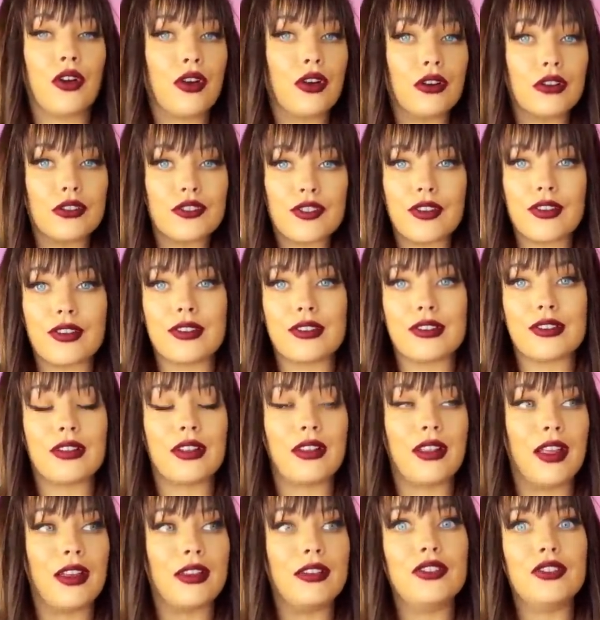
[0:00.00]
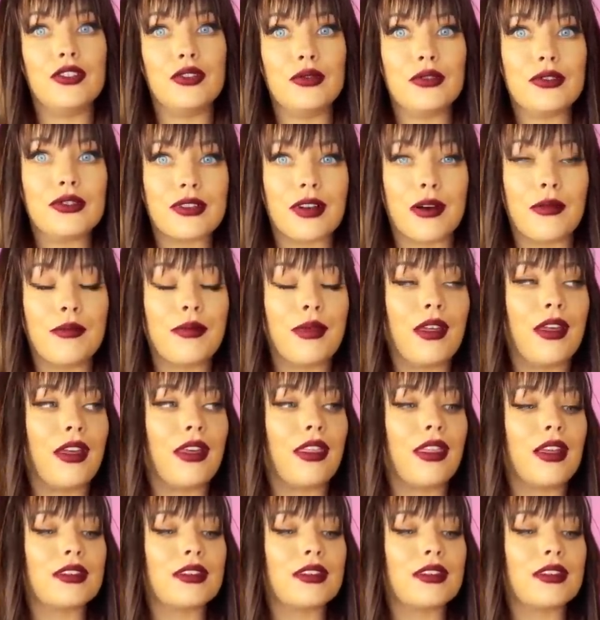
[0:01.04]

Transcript: urges to like do something